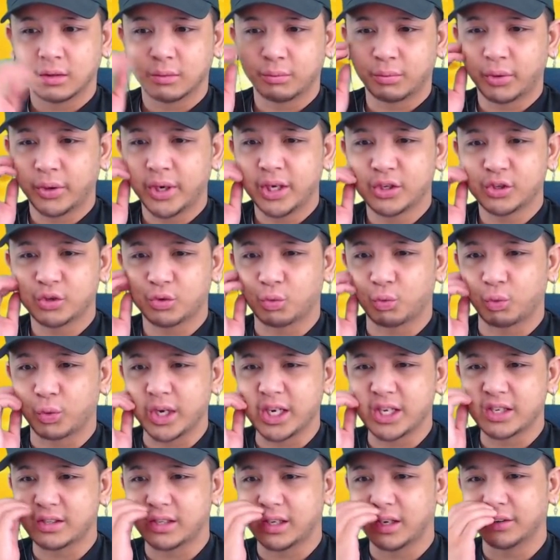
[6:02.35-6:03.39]
Bro, he just
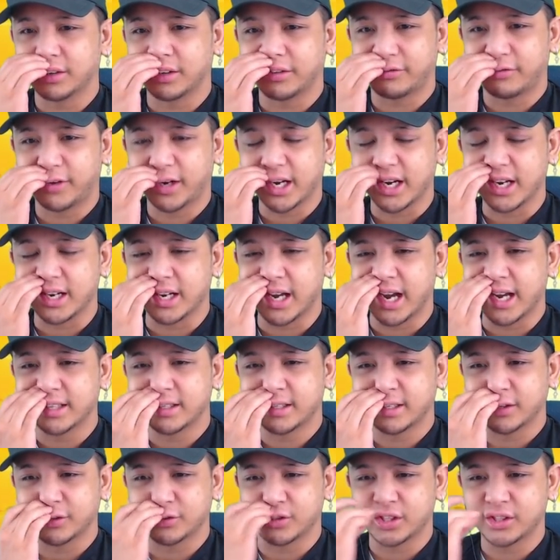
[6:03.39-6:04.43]
resealed the fucking
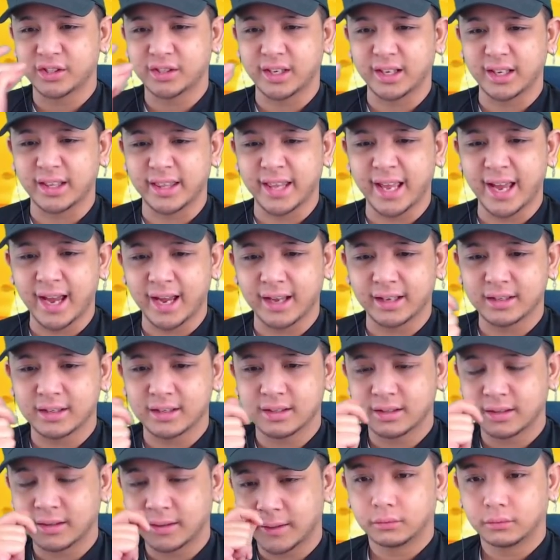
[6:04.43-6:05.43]
Ninetales just like that.